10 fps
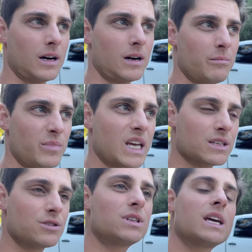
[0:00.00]
because
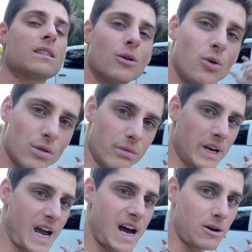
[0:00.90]
you take the old one
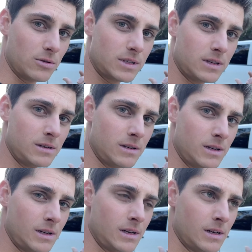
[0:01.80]
out.
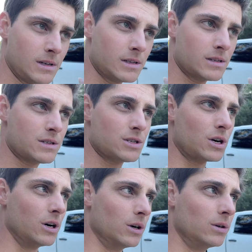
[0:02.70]

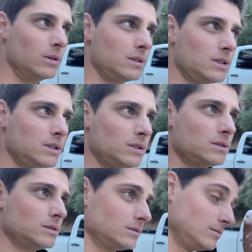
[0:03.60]
So
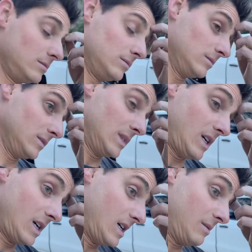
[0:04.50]

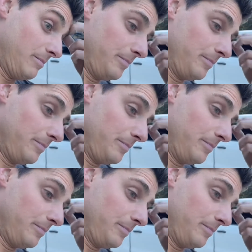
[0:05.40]
on